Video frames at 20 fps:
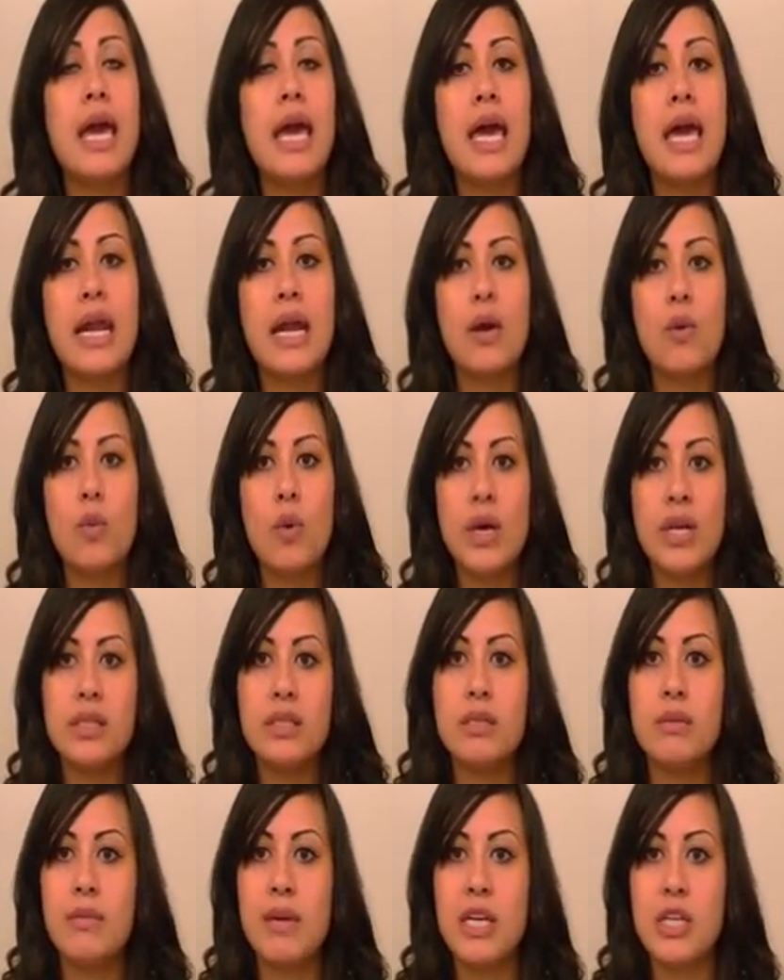and I wanted
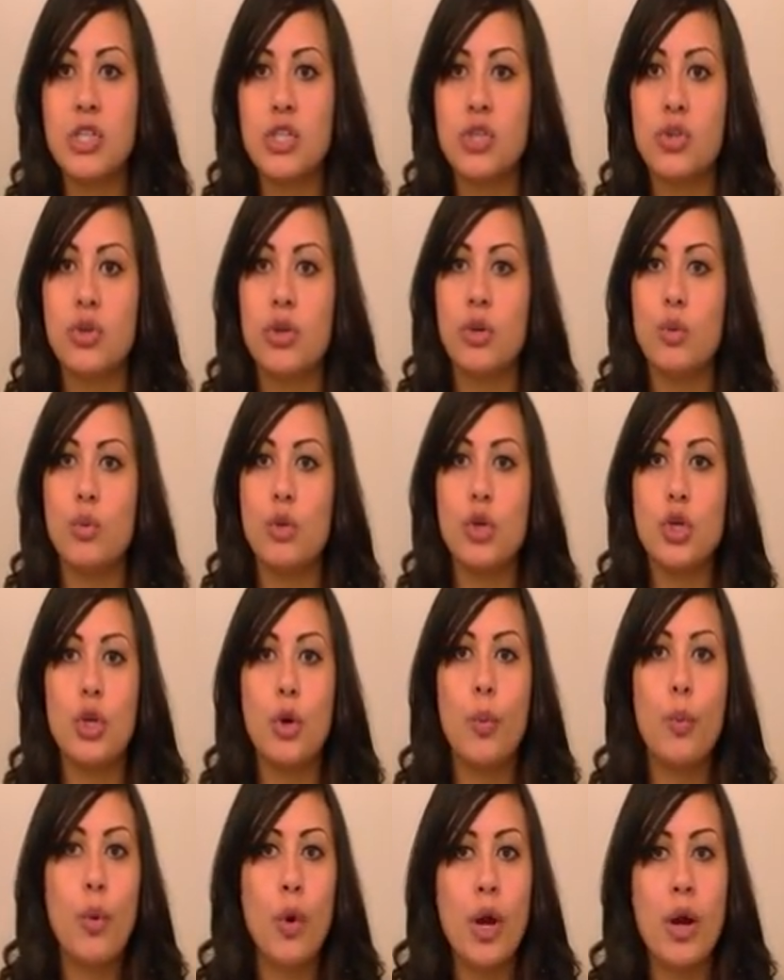to make sure there were
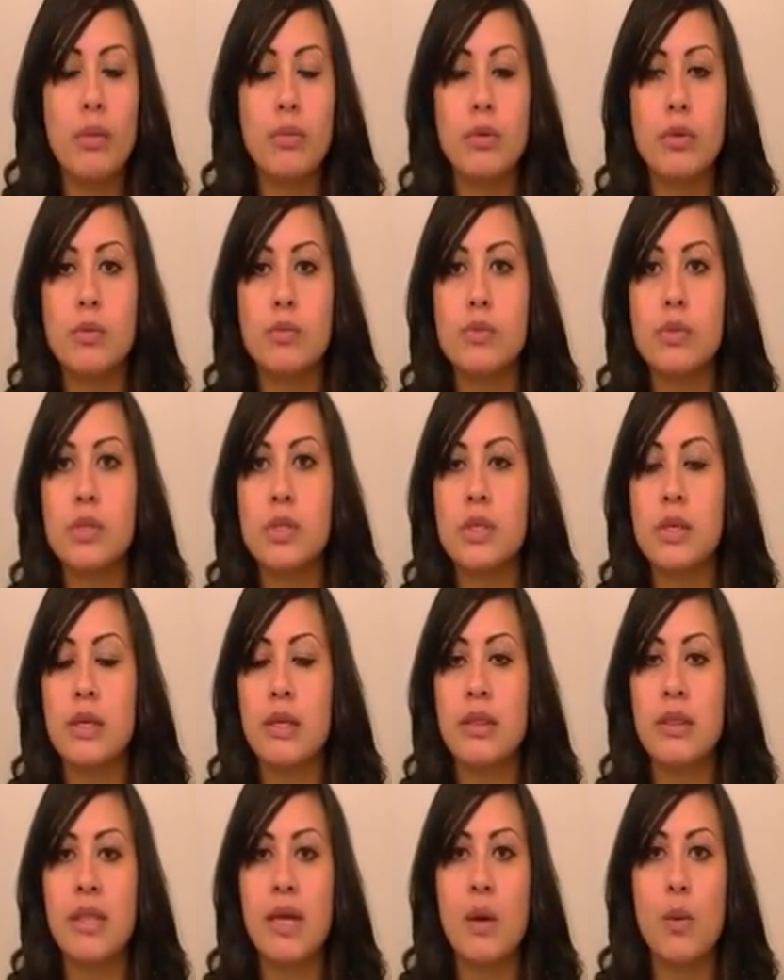no problems
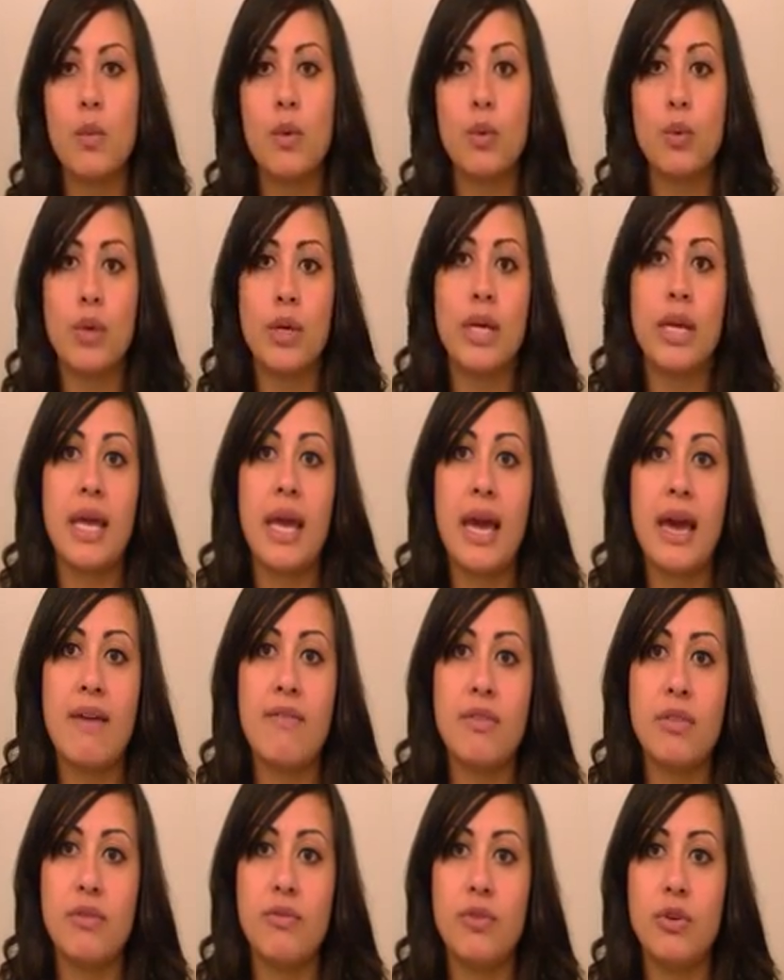that we were going to
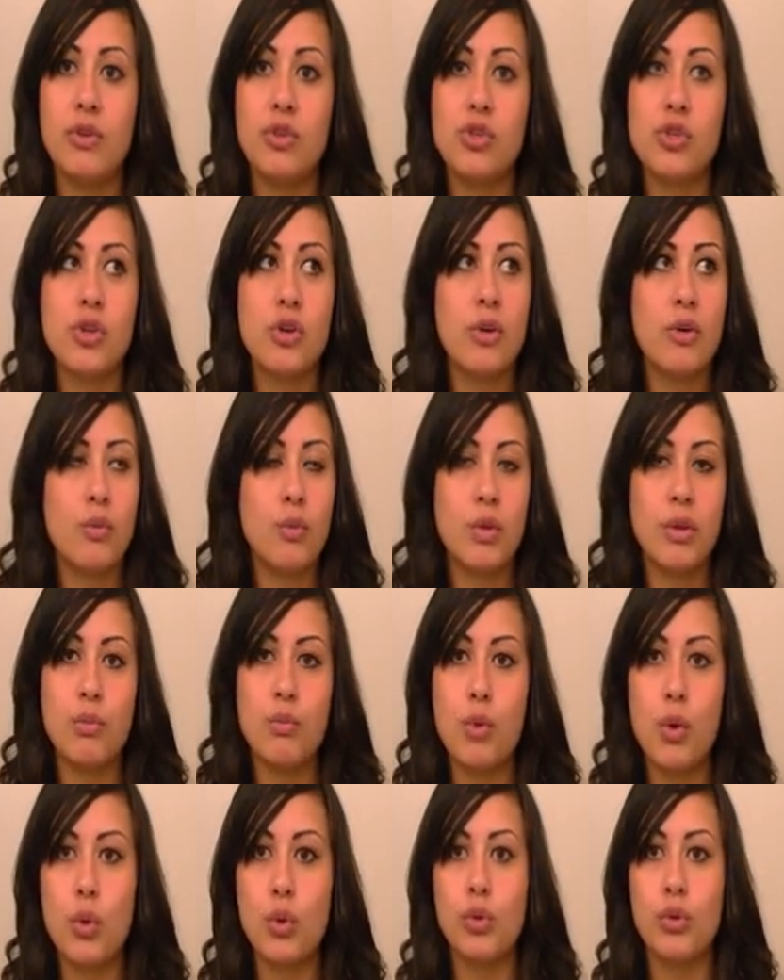have in the future with
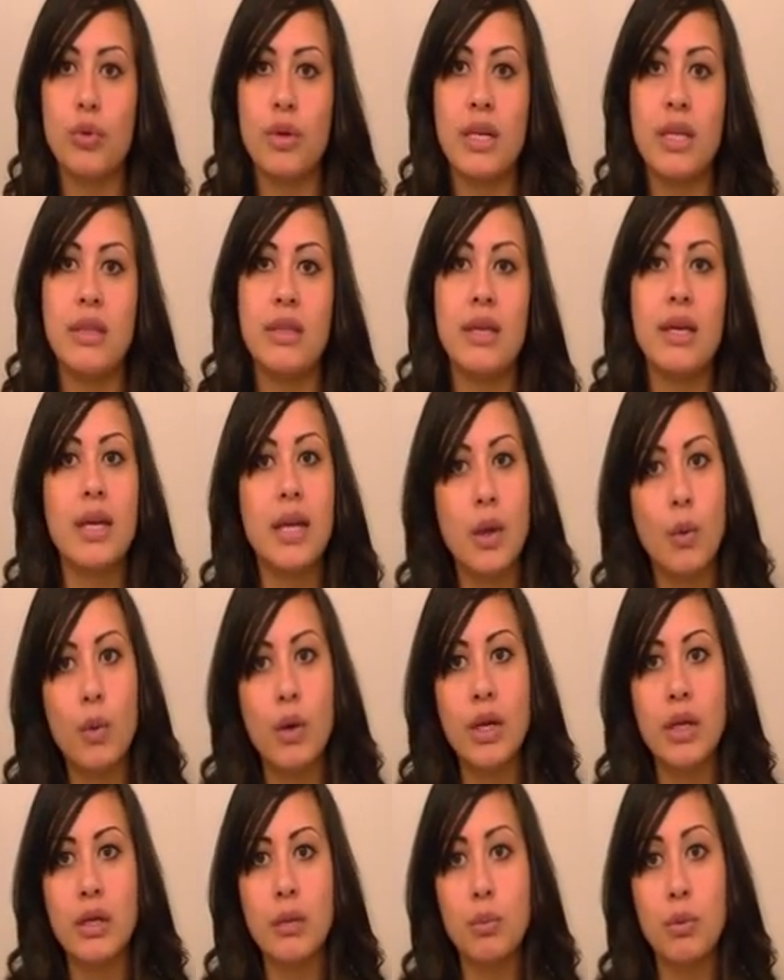mold or anything, and I
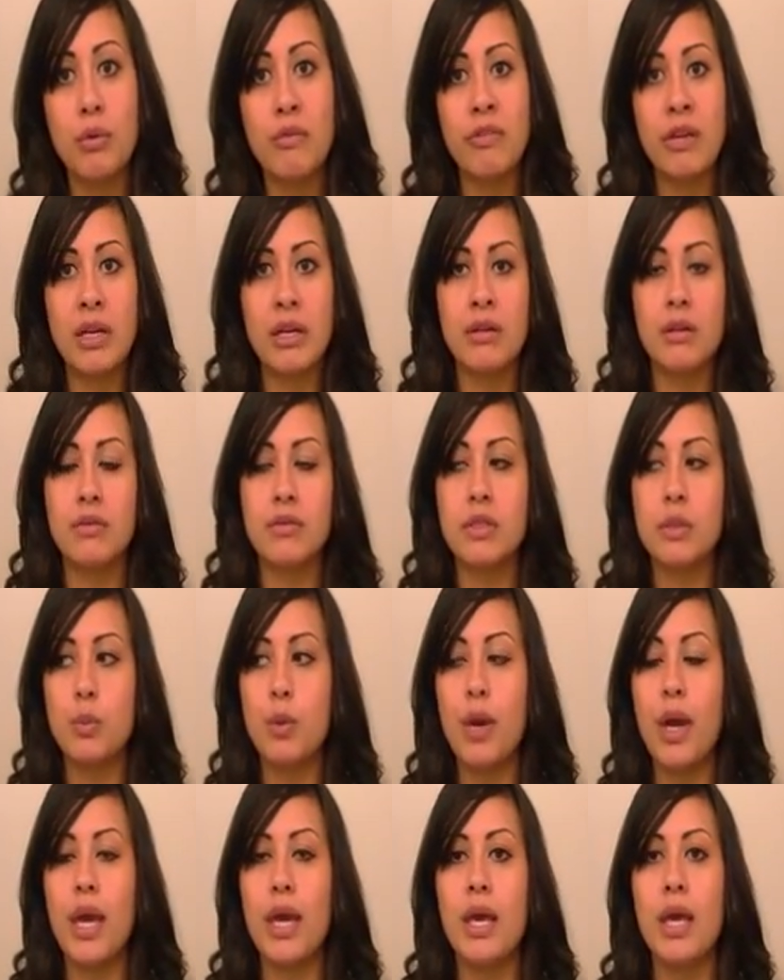wanted a preventative
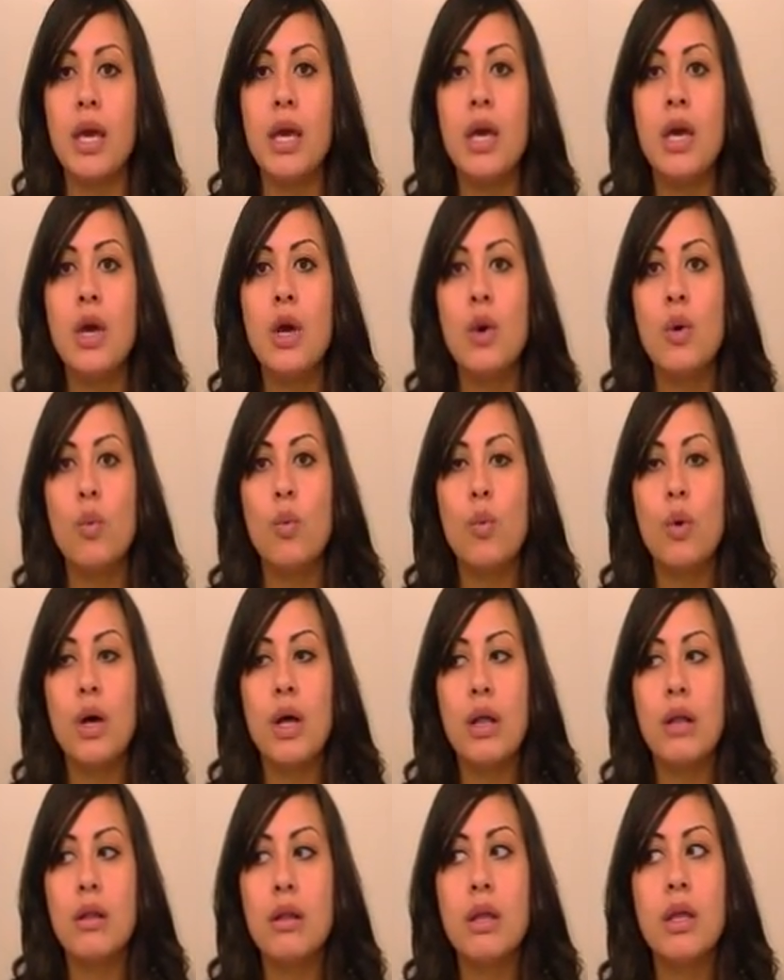spray.
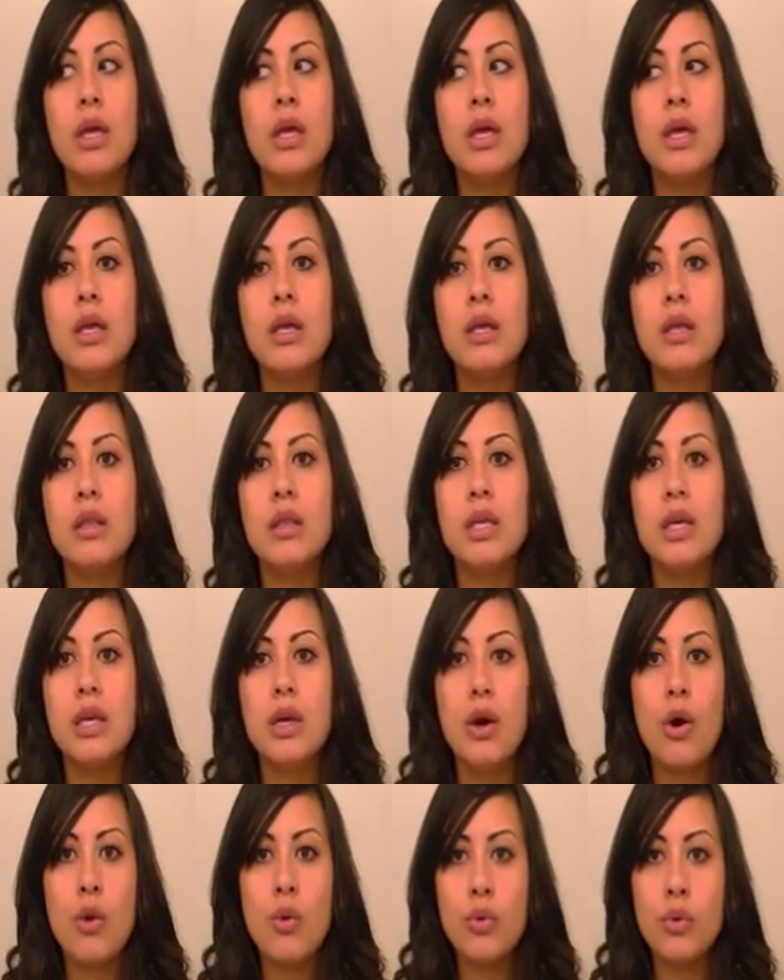Well,
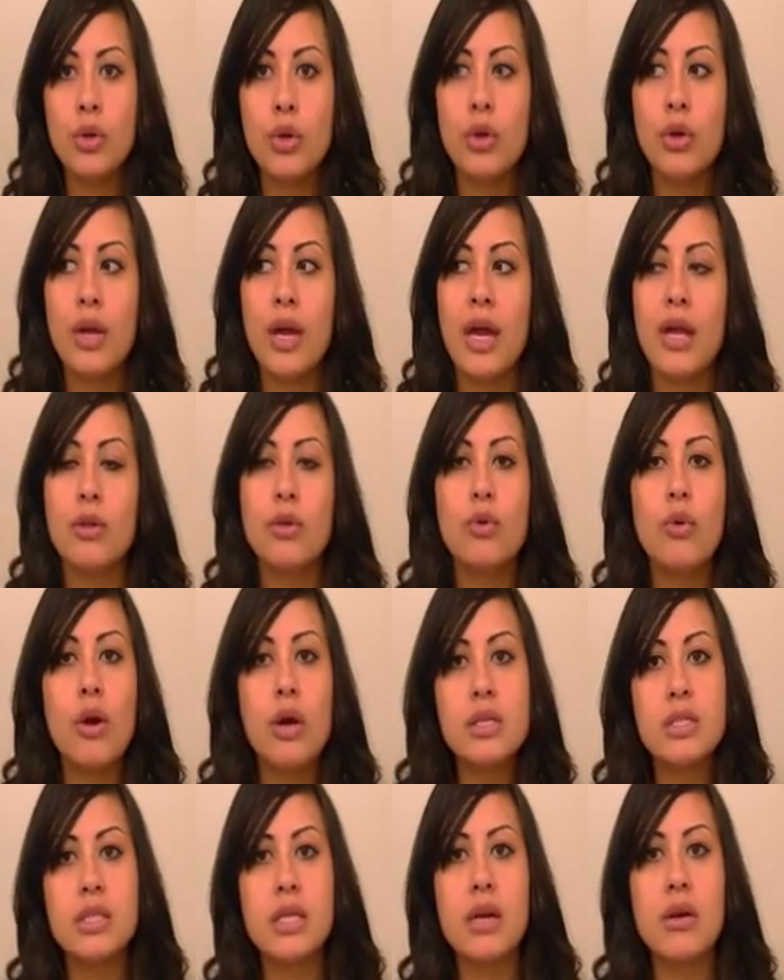the owner had
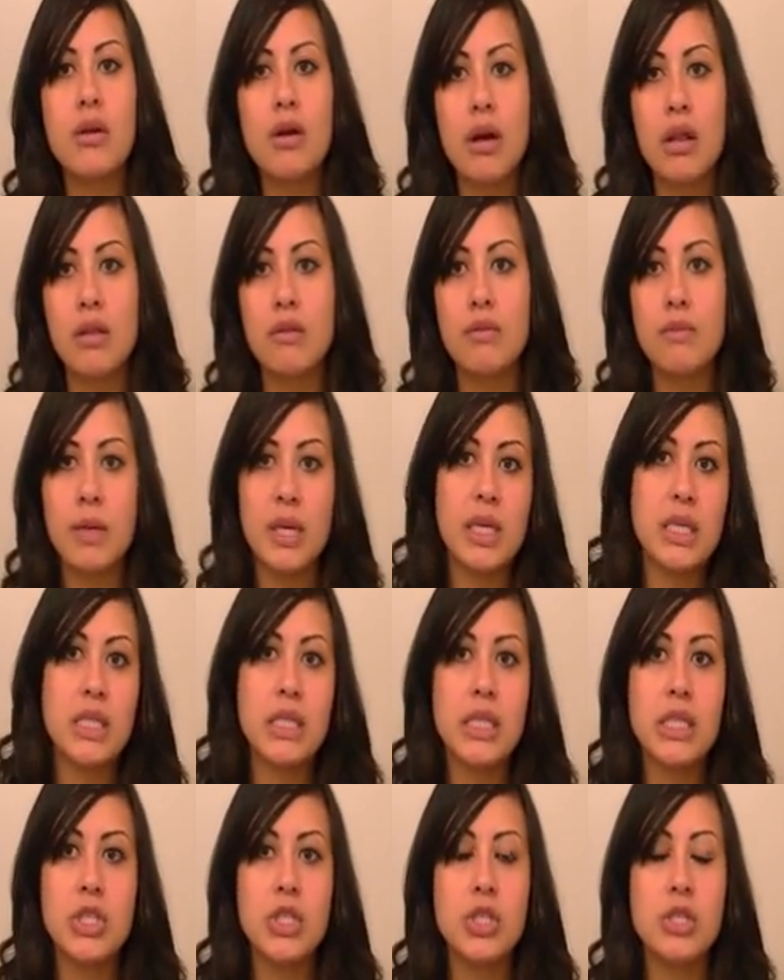crossed out all of my
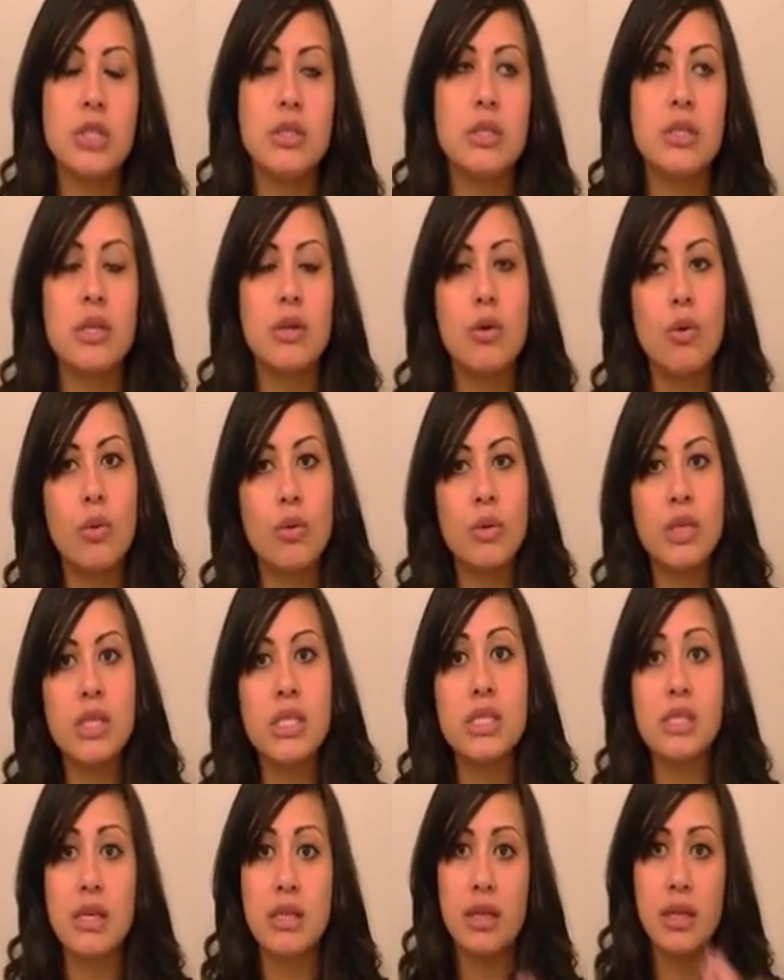conditions and only
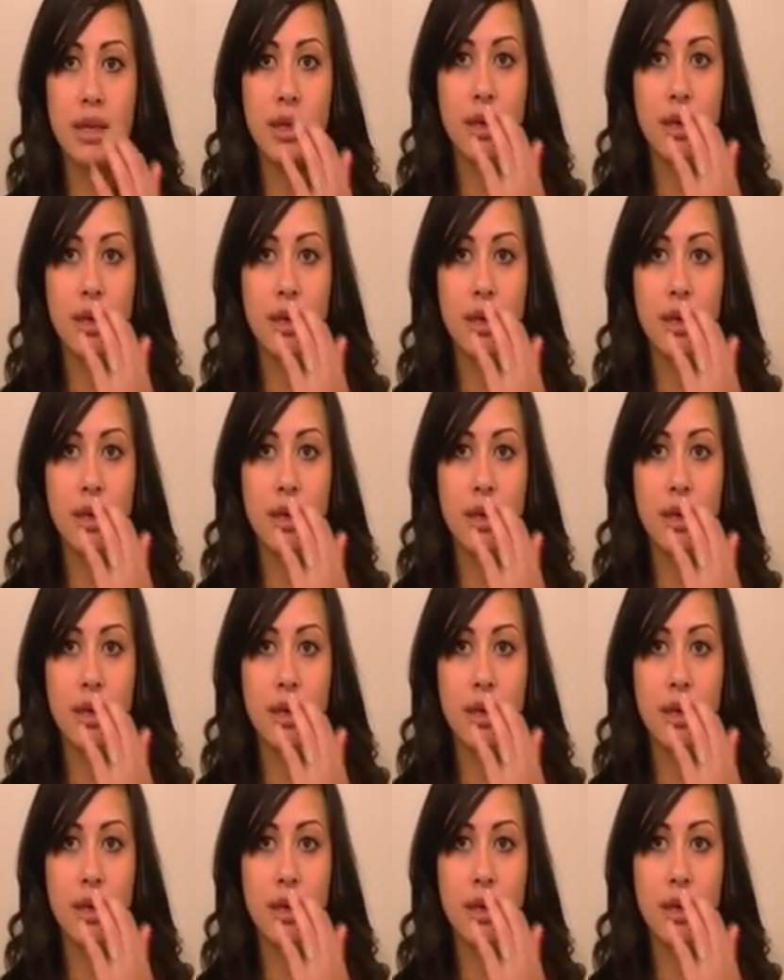said that